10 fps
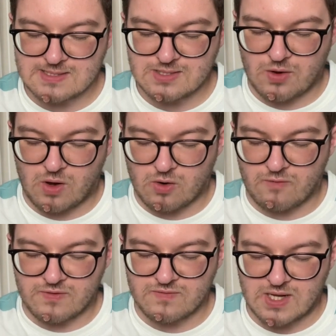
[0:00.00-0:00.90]
so I got
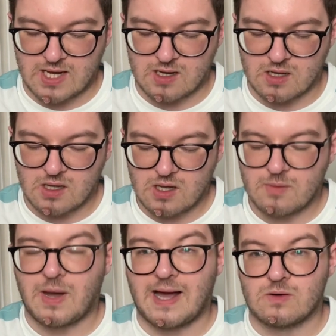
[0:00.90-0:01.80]

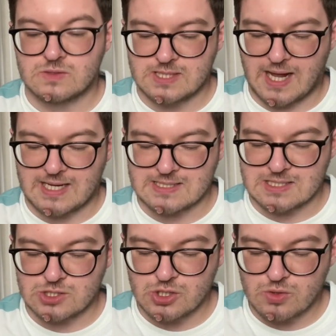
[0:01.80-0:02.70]

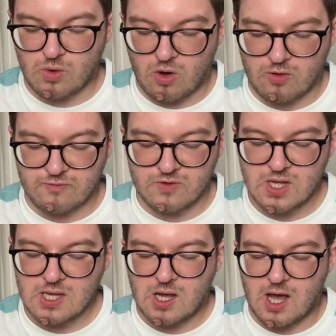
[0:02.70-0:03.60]
£15.82 off.
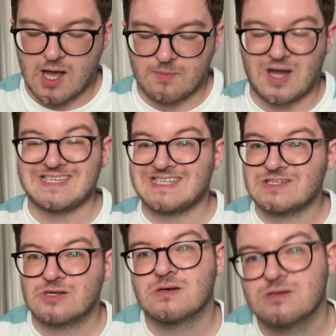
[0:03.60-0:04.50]
I did
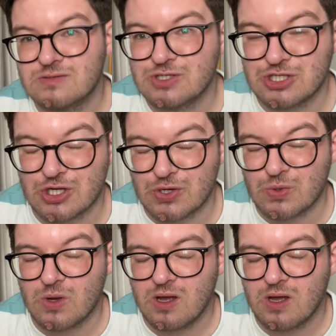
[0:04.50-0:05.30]
do,